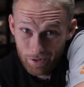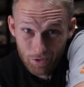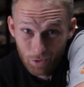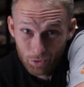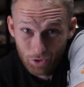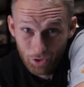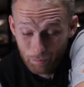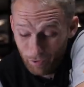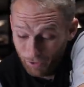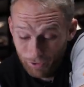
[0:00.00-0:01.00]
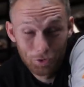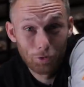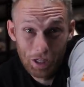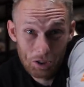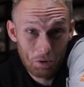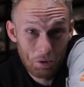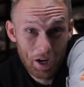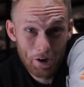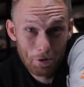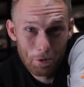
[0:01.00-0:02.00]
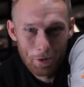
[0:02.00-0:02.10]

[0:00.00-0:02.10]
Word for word: is no stunt bike, so that's why we have a